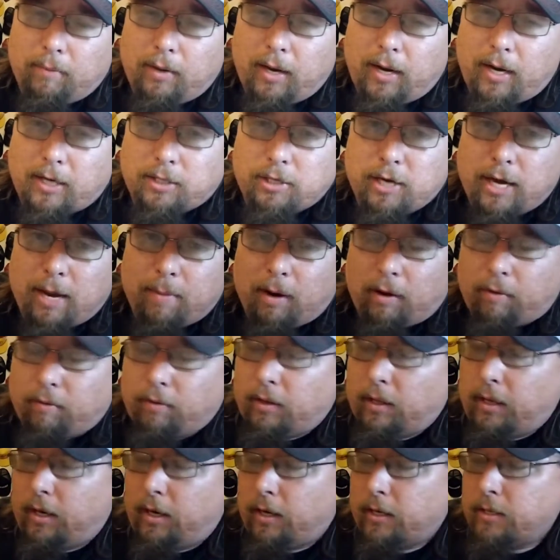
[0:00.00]
it actually came out
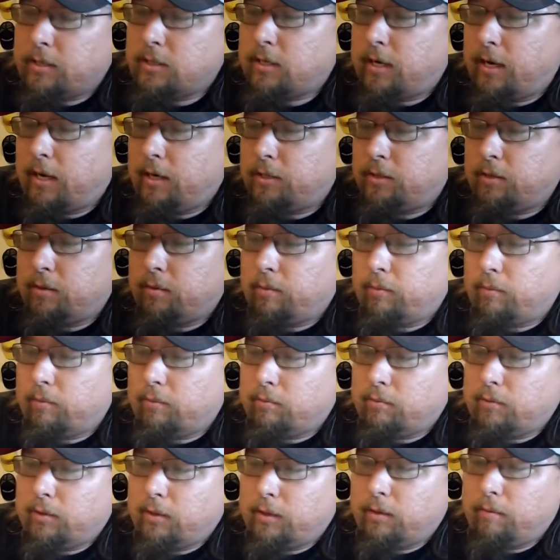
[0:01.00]
really nice. I actually
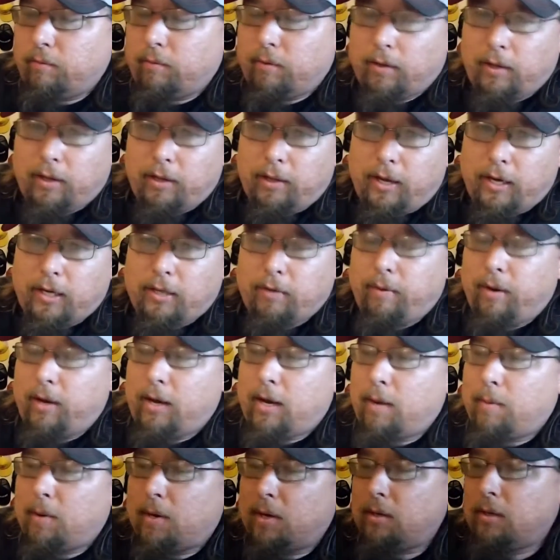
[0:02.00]
really liked the way it
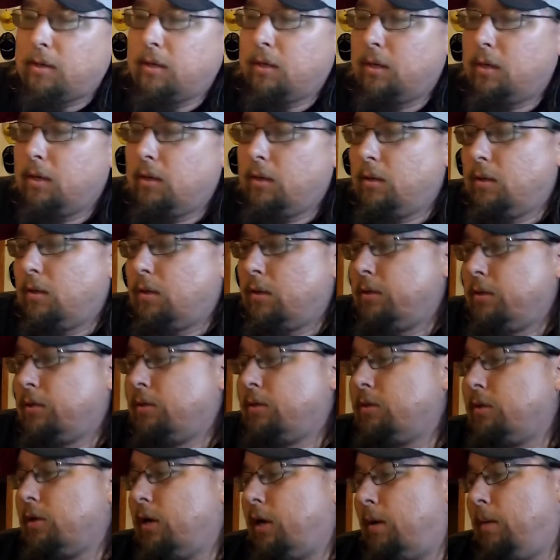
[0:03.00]
came out.
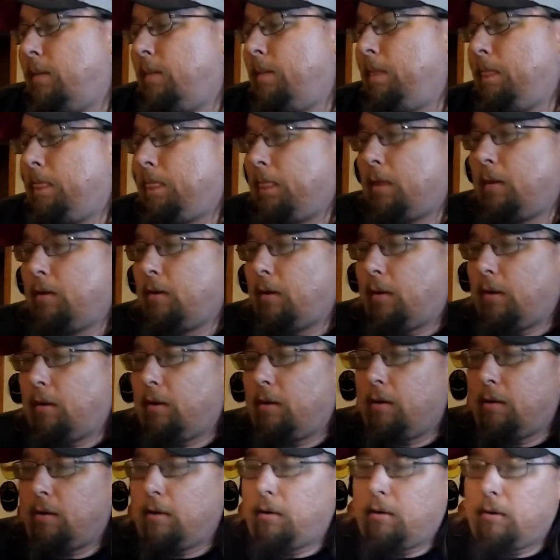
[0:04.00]
So
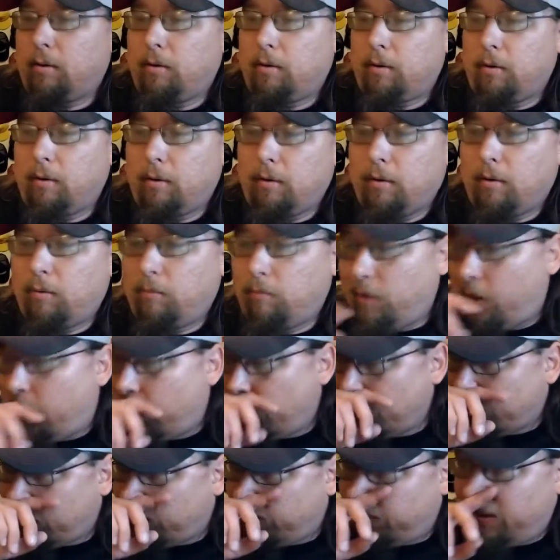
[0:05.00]

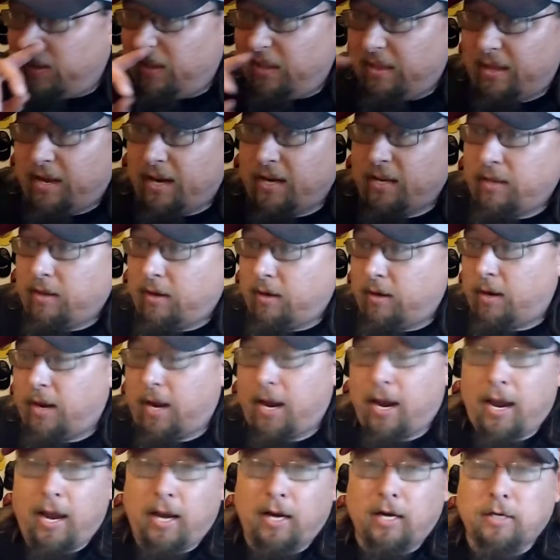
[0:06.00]
because I really liked it,
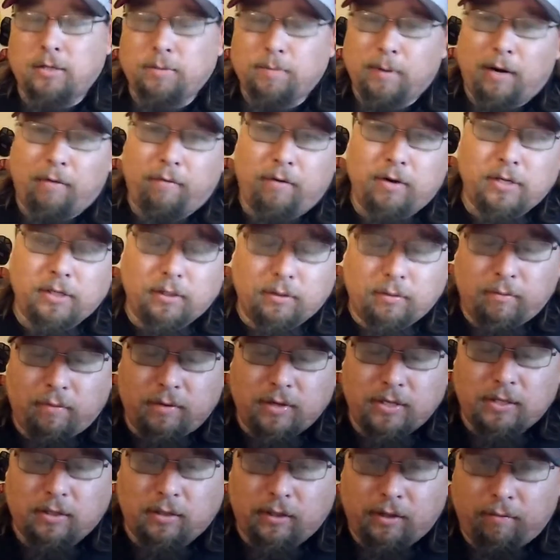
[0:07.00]
and it's been
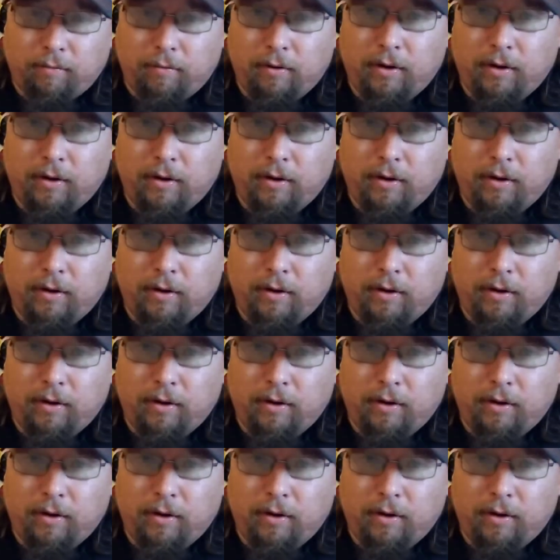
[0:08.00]
recently